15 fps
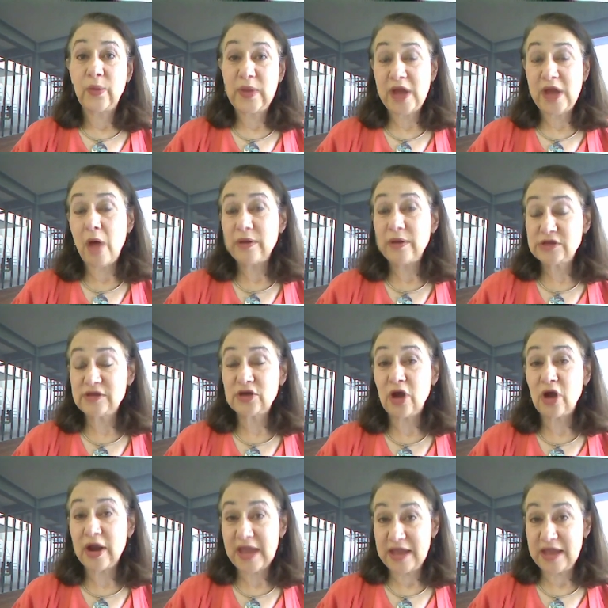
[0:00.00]
we go into the
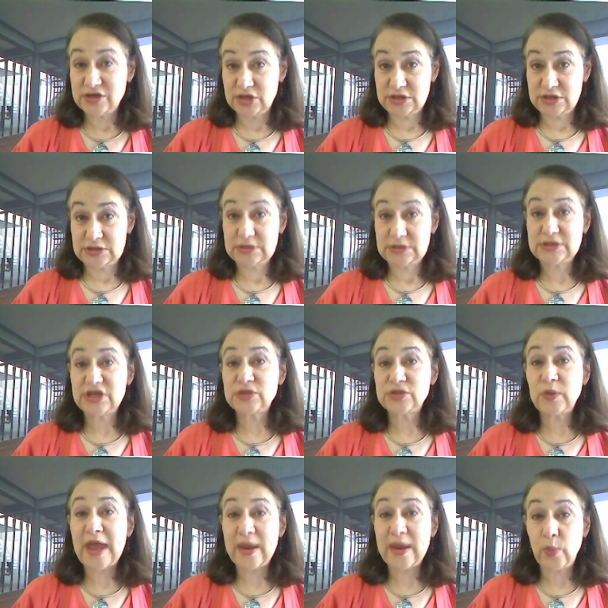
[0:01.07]
dark ages,
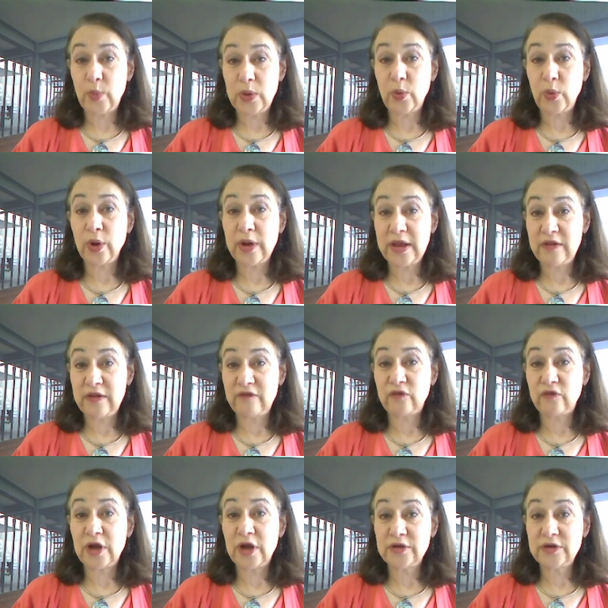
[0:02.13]
just like we were in the
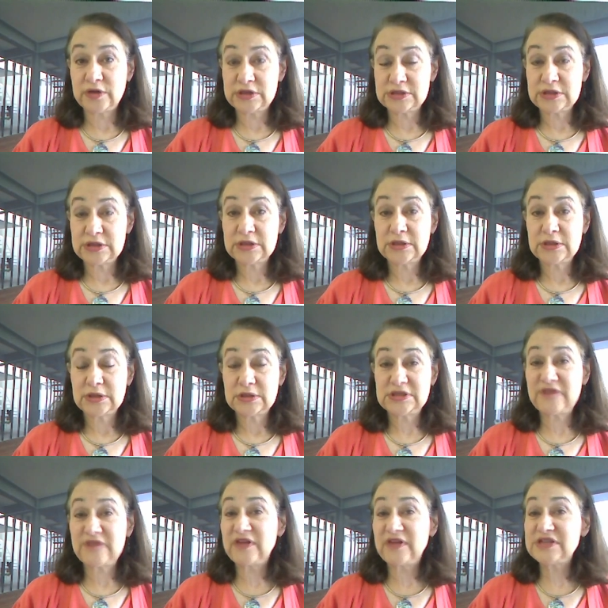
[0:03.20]
400s.
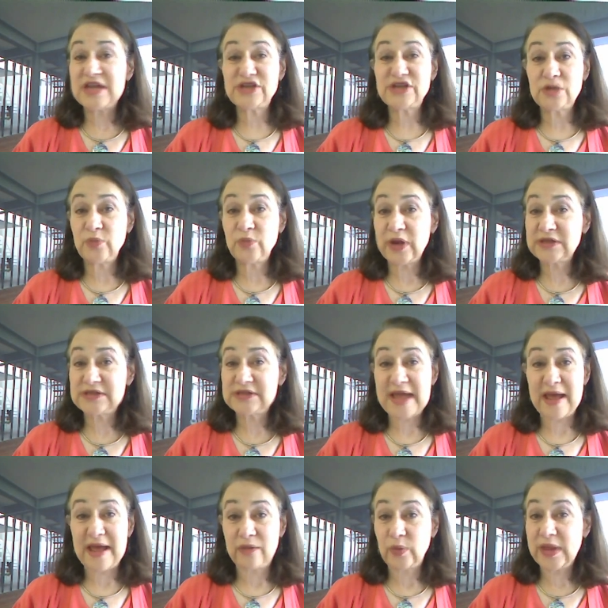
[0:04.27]
Civilization breaks
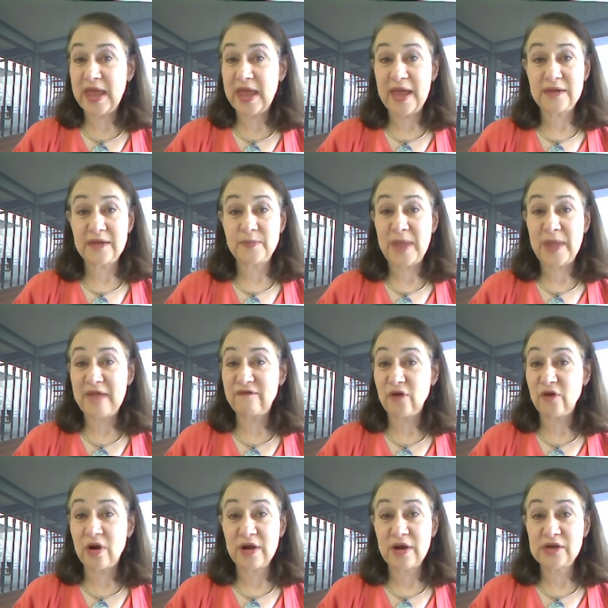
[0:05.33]
down. We can't pay
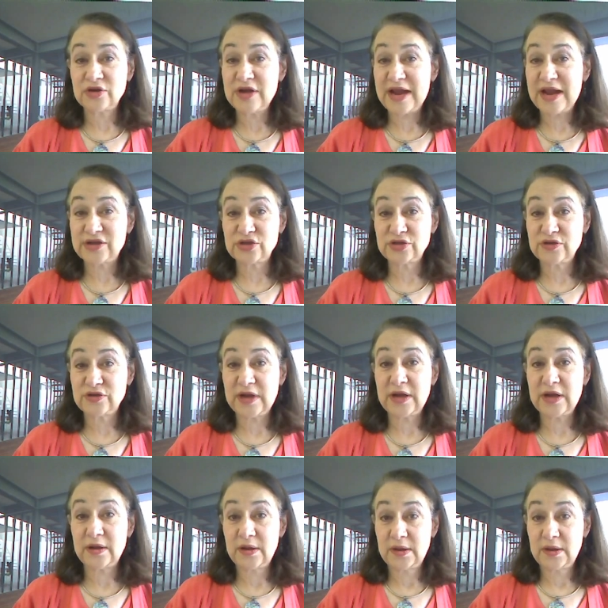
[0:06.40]
for our international
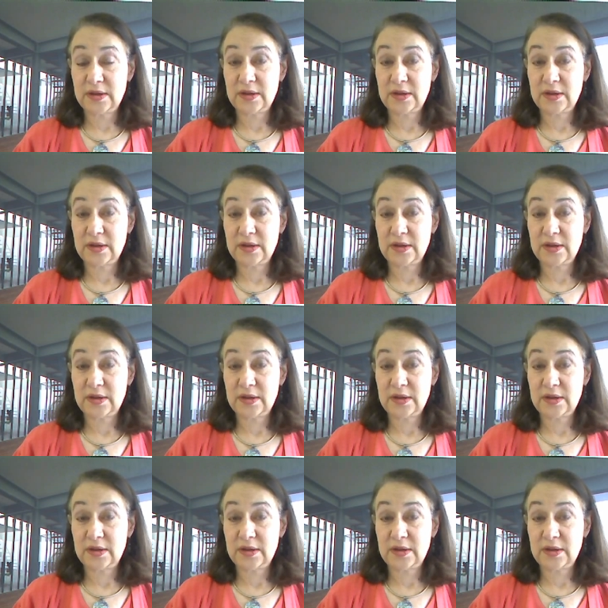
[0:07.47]
trade.